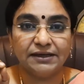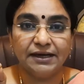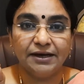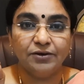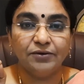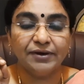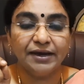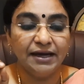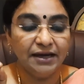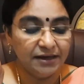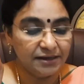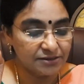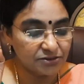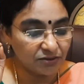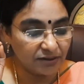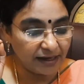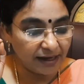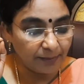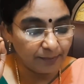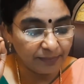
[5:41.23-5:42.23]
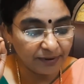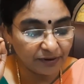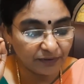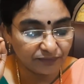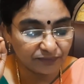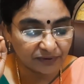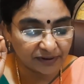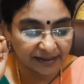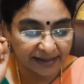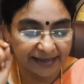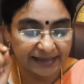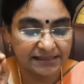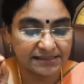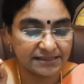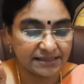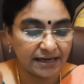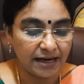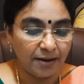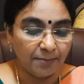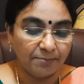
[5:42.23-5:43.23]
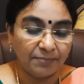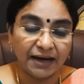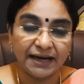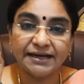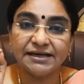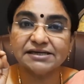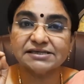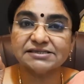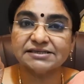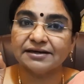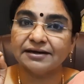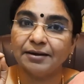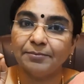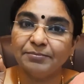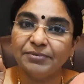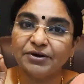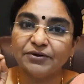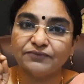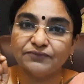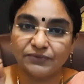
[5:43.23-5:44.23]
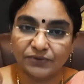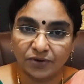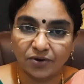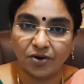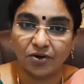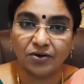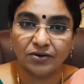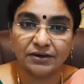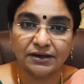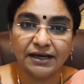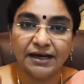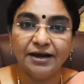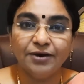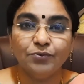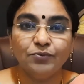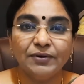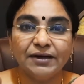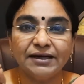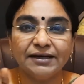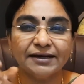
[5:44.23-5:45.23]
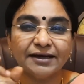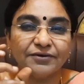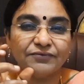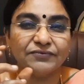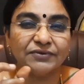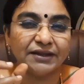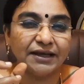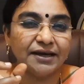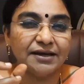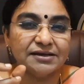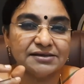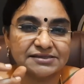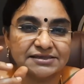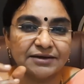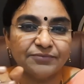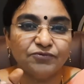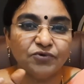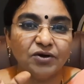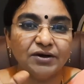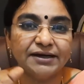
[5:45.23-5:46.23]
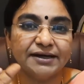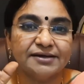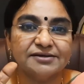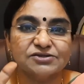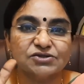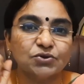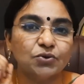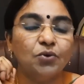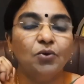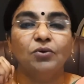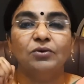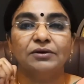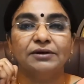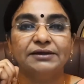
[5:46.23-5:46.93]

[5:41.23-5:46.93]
Okay, so the number of right minus the number of wrong will give the somewhat a score.